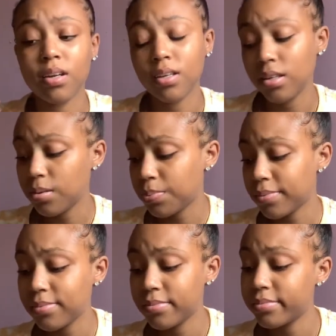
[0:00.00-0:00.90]
keep
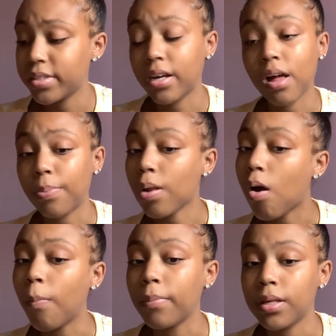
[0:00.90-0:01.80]
couple
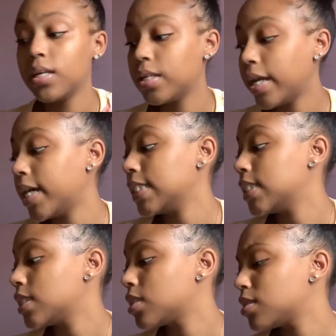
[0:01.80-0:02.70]
on me. Next,